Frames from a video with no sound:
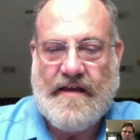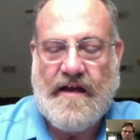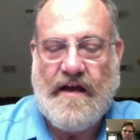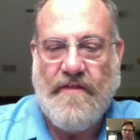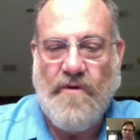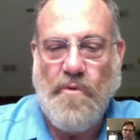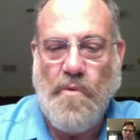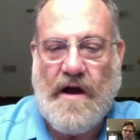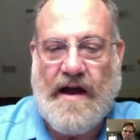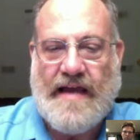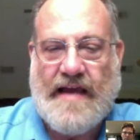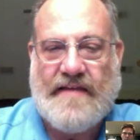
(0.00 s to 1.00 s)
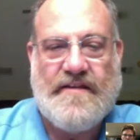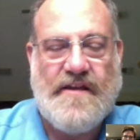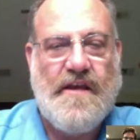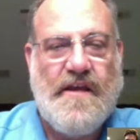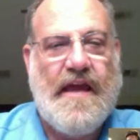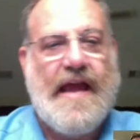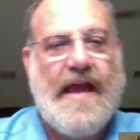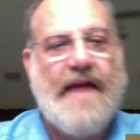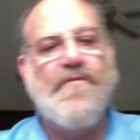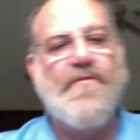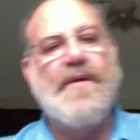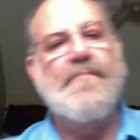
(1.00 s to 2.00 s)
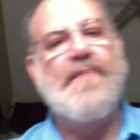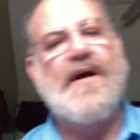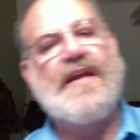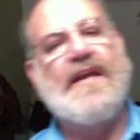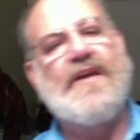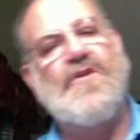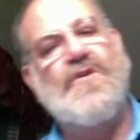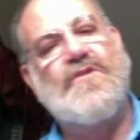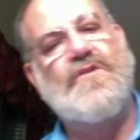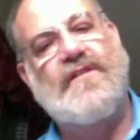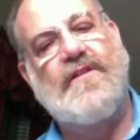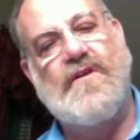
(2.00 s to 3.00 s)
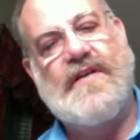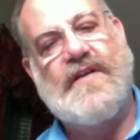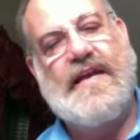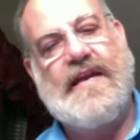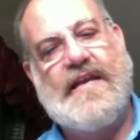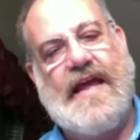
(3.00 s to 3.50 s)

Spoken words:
Otherwise, everybody who's looking